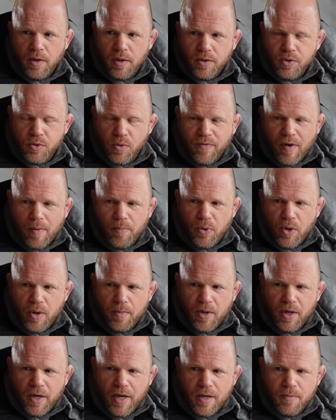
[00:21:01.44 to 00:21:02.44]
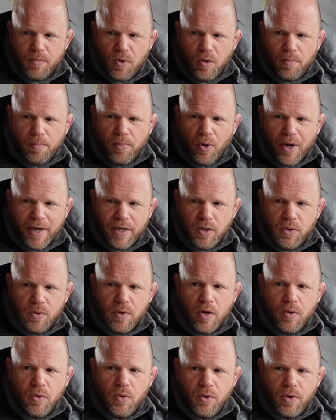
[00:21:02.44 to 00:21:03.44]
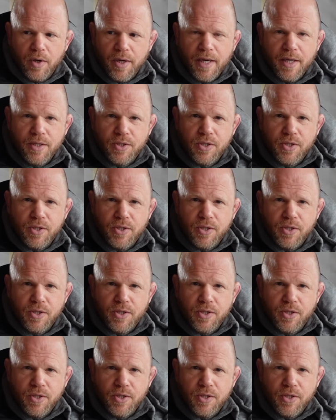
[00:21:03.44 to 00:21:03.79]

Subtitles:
So if I'm putting my name on a bike, you know you're going to get